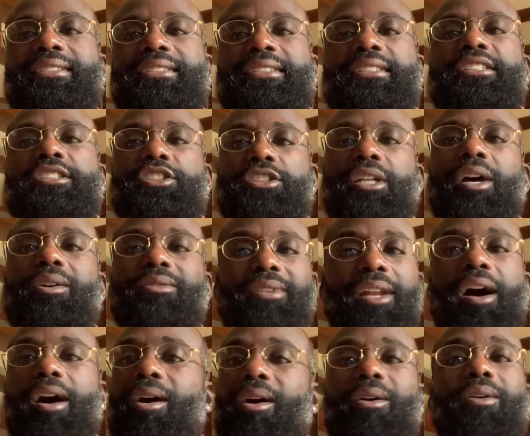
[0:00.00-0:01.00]
So
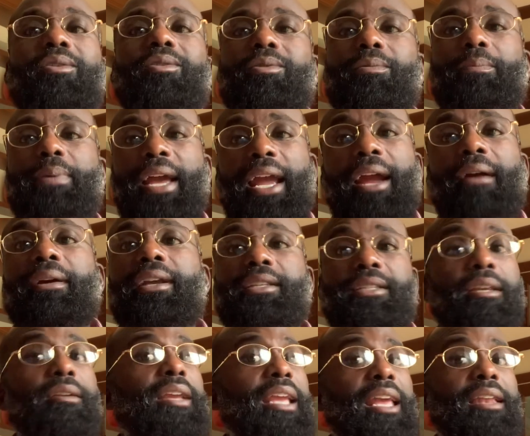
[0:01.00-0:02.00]
no, parents,
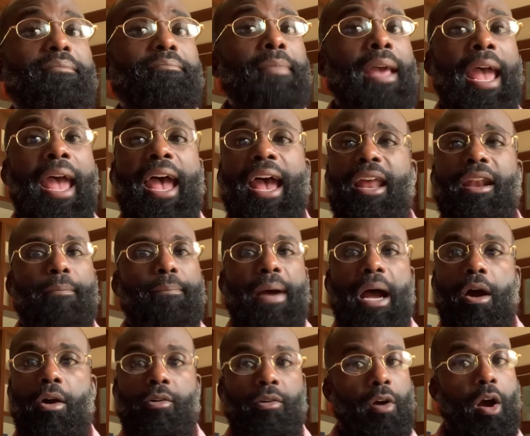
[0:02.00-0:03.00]
you're getting mad
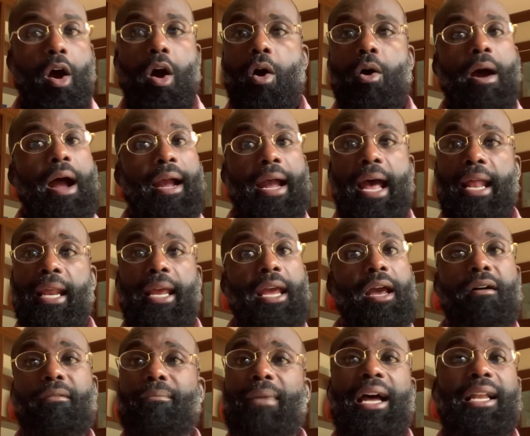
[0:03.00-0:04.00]
about, oh, I got to
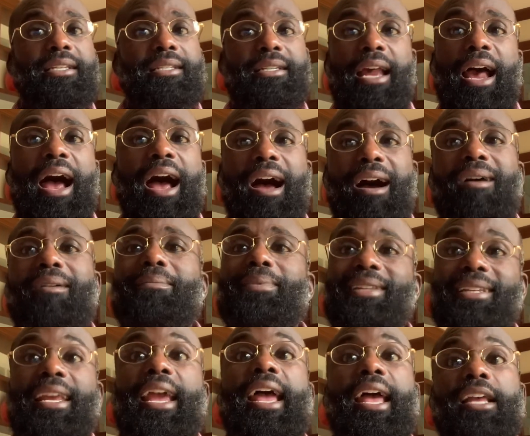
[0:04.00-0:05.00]
help my child.
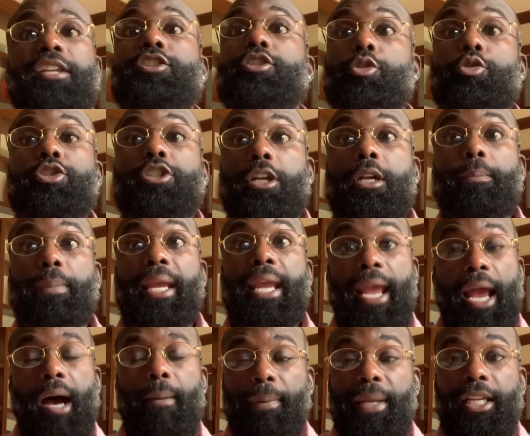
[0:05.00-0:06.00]
But yes, you should be
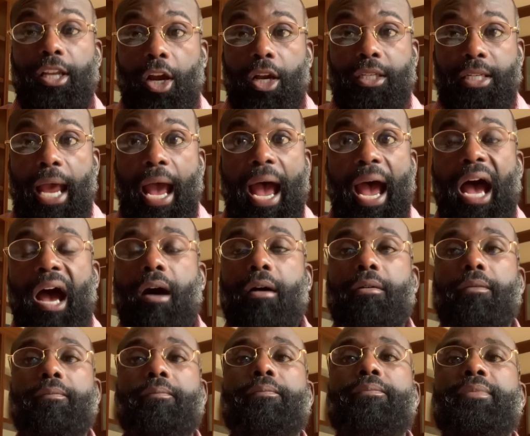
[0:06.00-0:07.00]
helping your
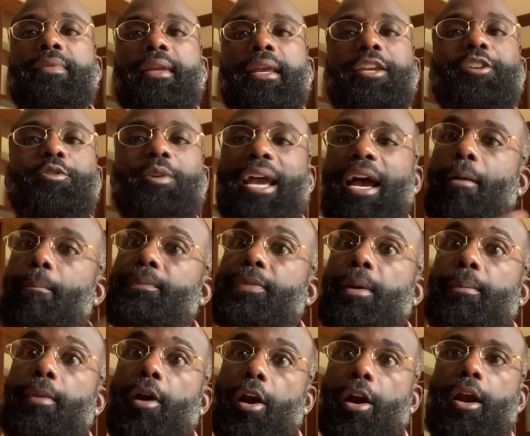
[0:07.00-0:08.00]
child. You help
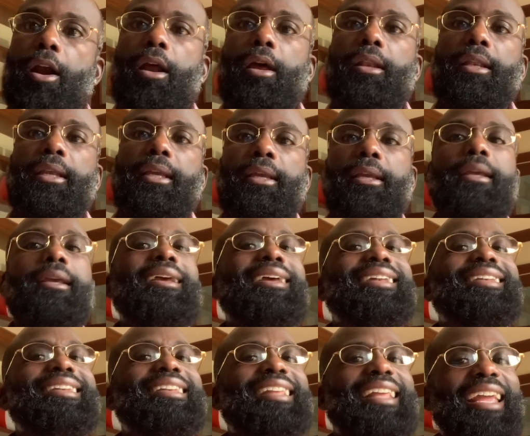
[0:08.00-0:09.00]
them early,
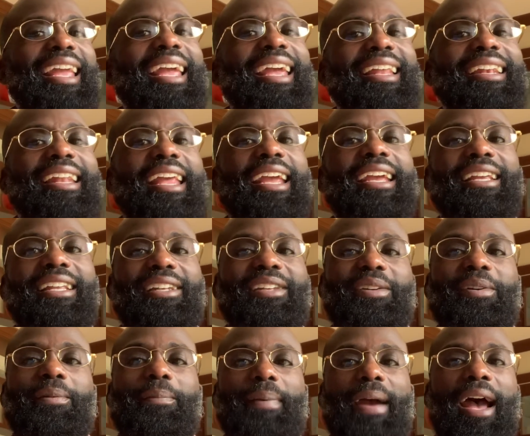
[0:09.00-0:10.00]
then they can
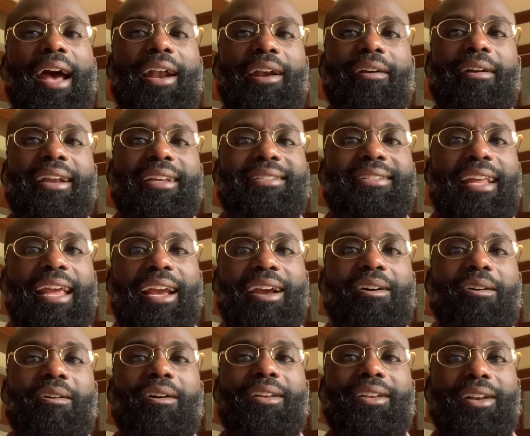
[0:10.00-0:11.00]
do better as they
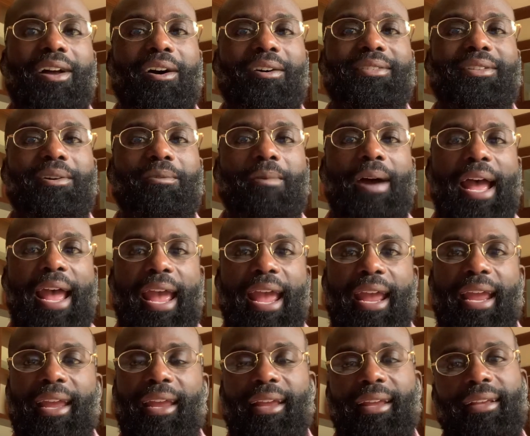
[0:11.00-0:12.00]
go along the
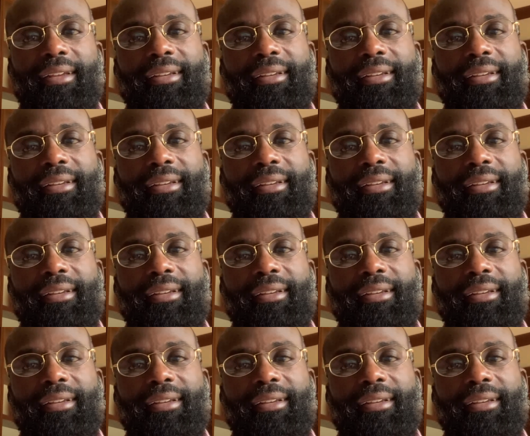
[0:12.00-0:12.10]
way.